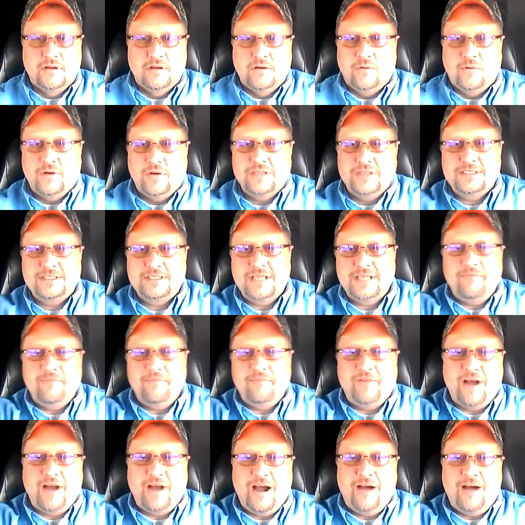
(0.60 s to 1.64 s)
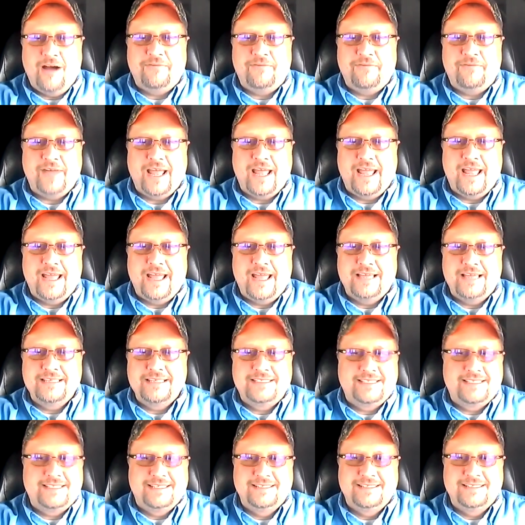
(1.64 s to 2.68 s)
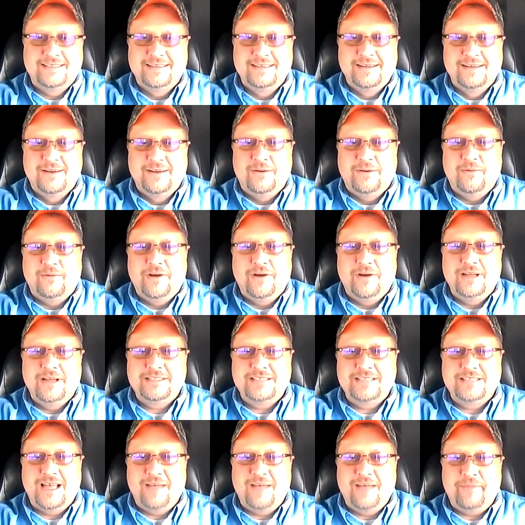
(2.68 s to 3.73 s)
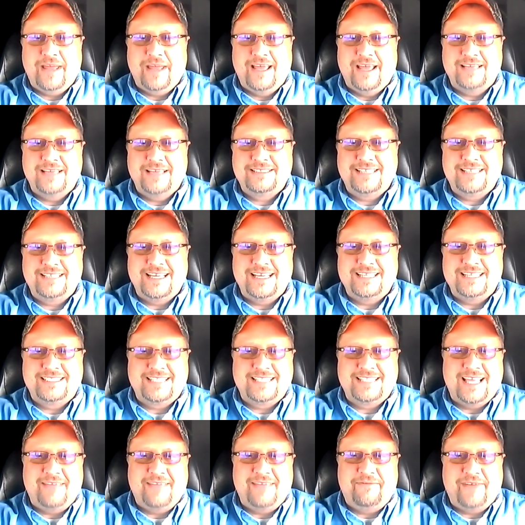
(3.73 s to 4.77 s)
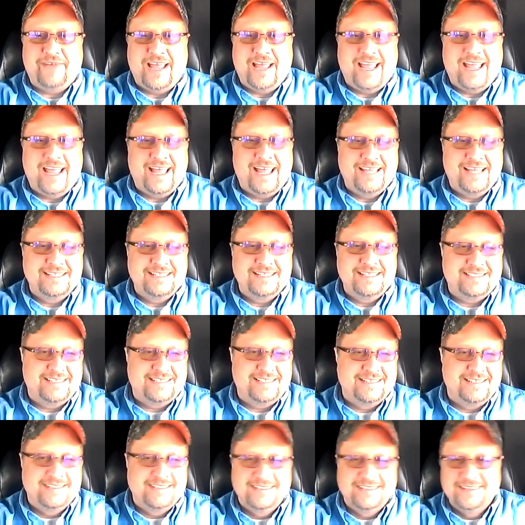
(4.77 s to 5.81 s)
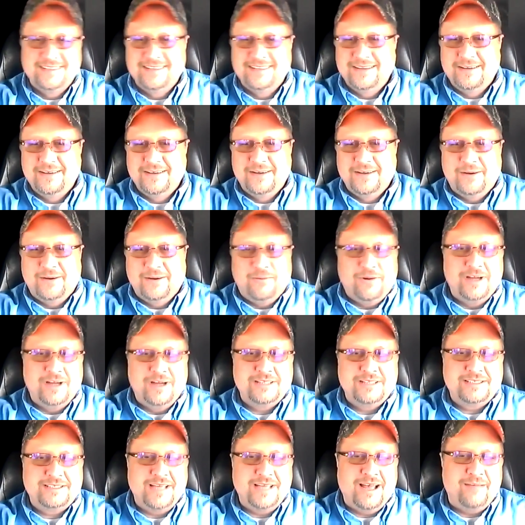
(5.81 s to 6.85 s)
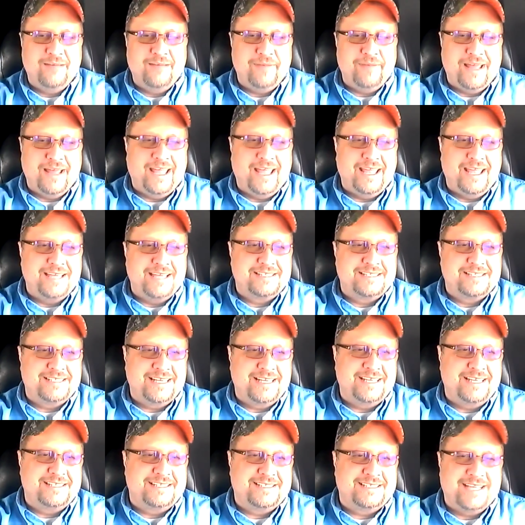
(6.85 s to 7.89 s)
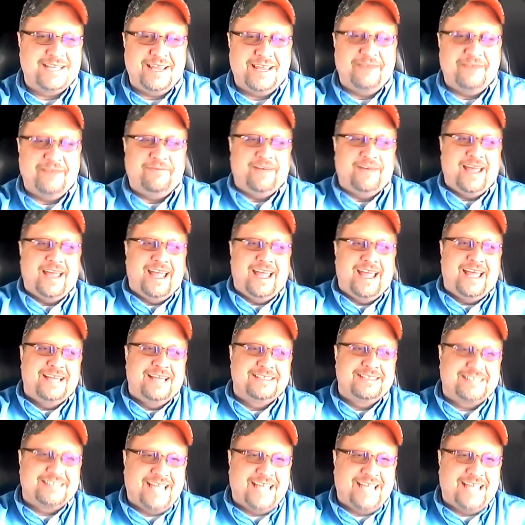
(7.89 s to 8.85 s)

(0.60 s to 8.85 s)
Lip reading: What's up, Vol fans? What's up, SEC fans? What's up, ACC fans?